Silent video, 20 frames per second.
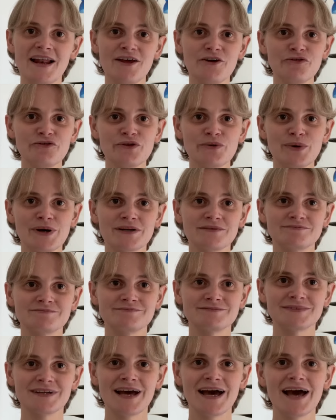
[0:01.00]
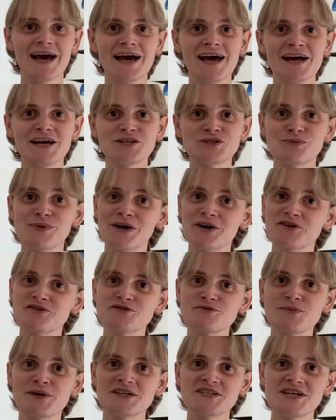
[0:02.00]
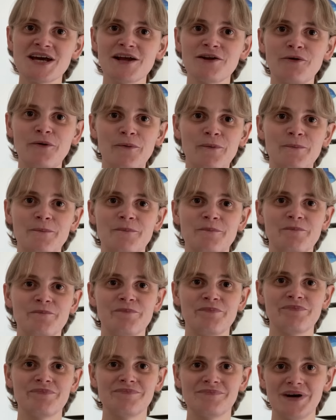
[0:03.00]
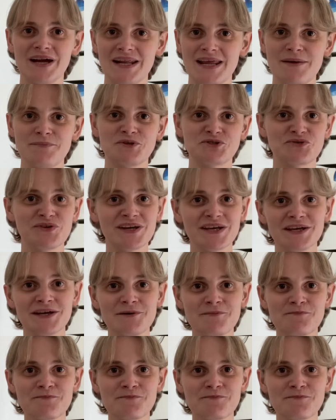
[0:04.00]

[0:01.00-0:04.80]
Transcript: everyone, and welcome to my channel. My name is Jeetje.